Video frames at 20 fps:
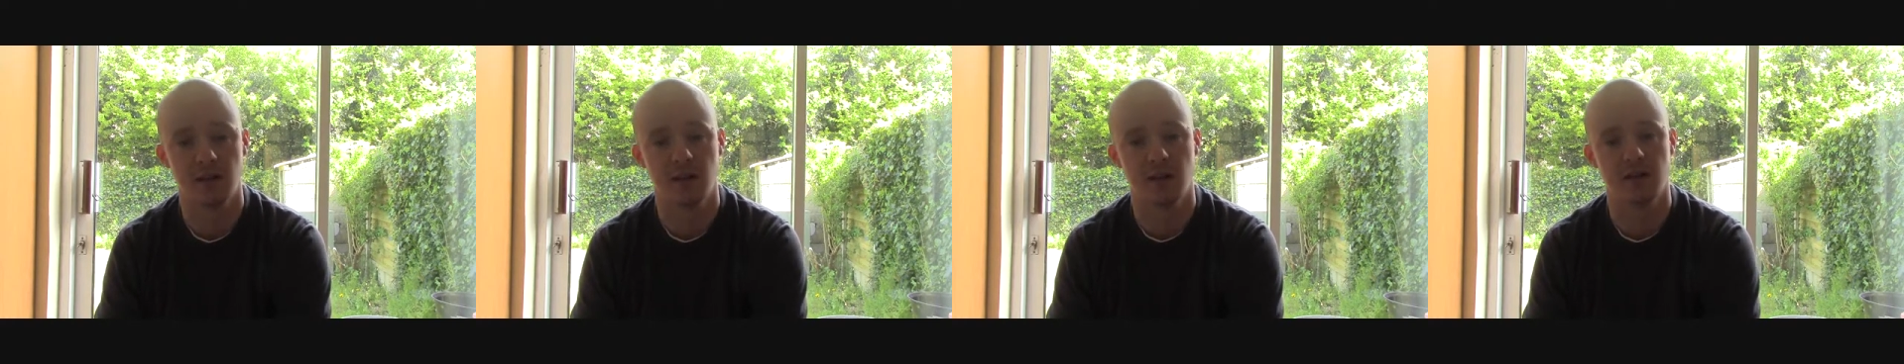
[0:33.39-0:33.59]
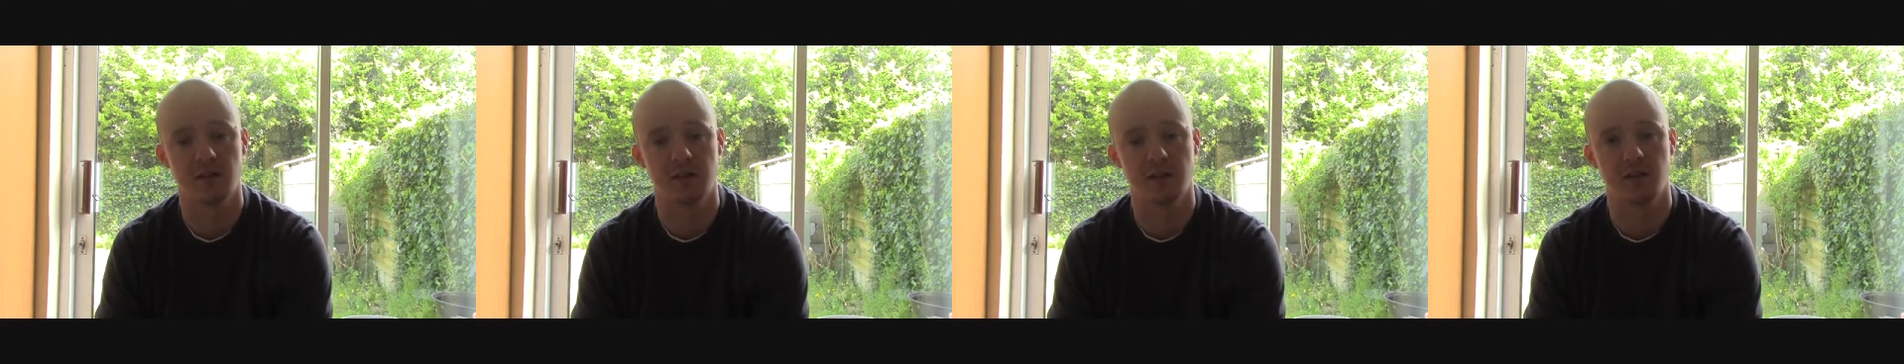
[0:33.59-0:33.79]

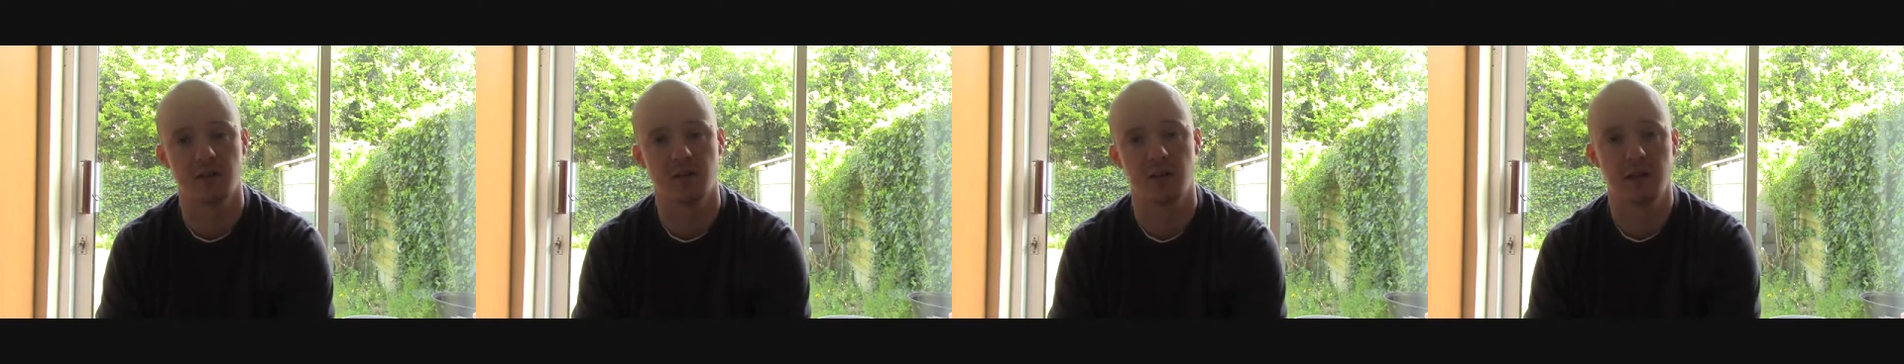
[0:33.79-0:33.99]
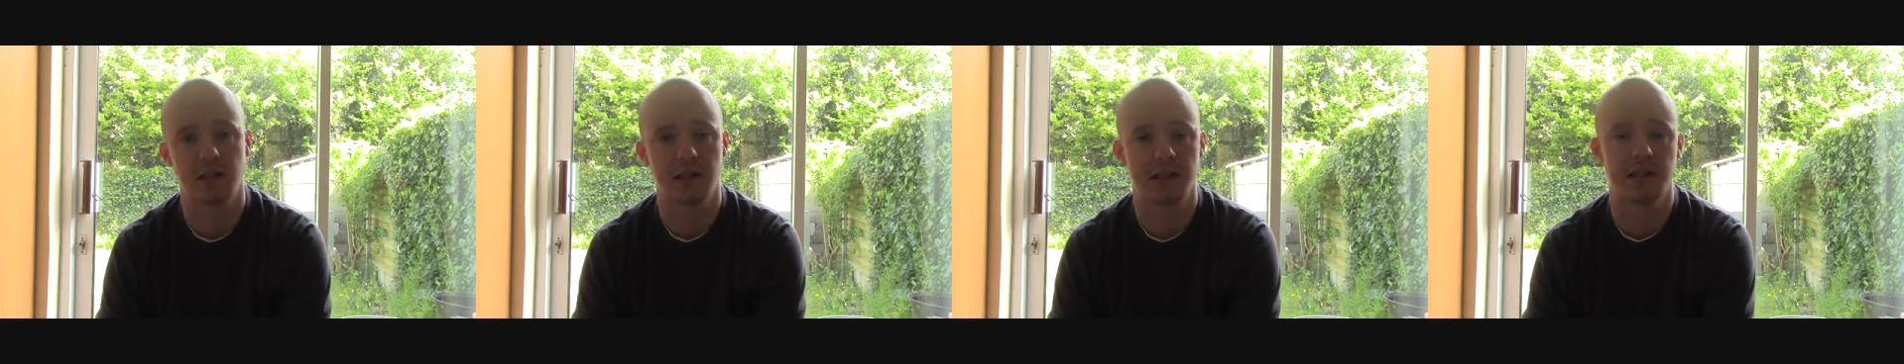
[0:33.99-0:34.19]
and also
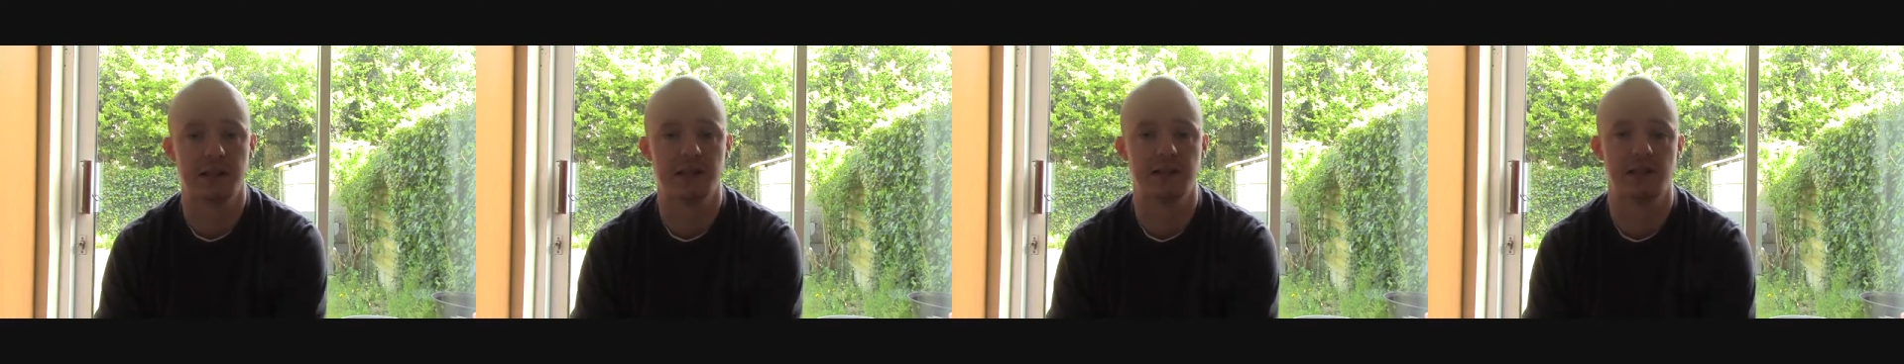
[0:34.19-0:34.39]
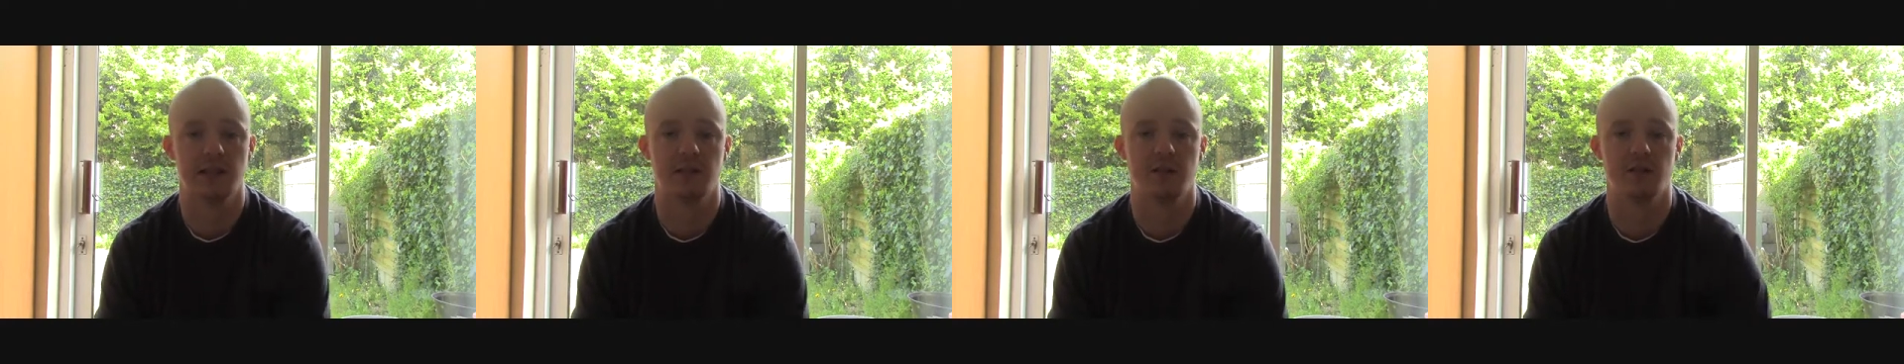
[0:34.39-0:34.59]
critically
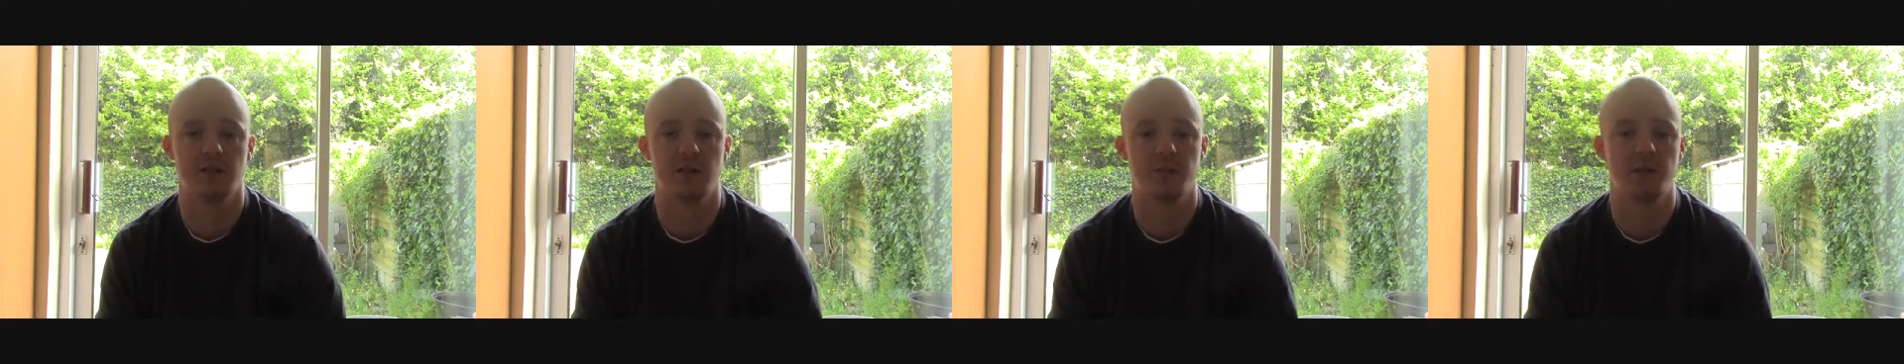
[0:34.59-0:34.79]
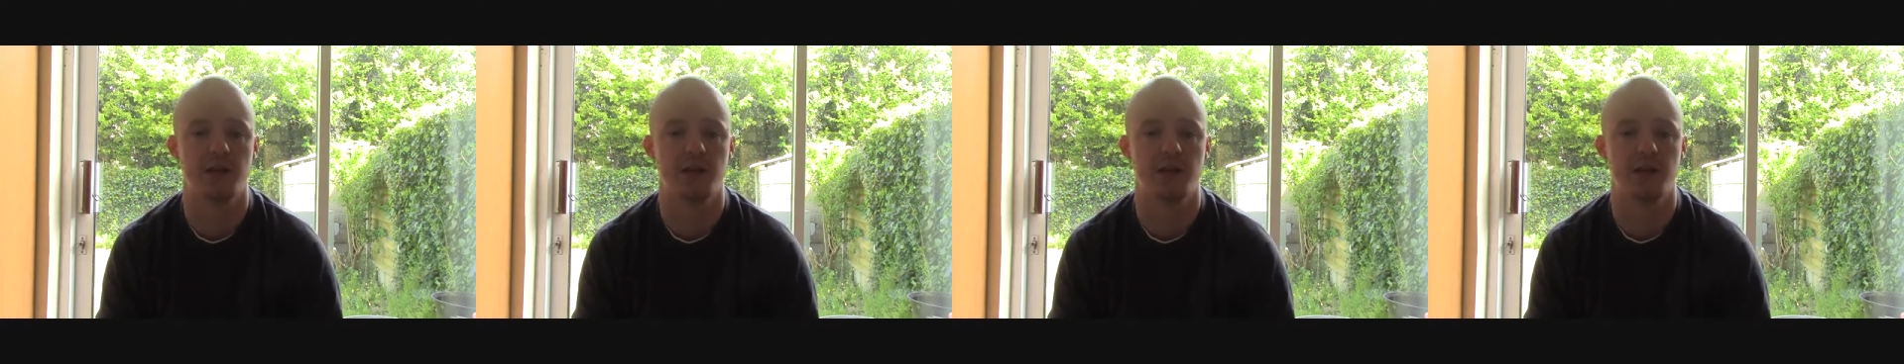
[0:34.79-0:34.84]
excludes the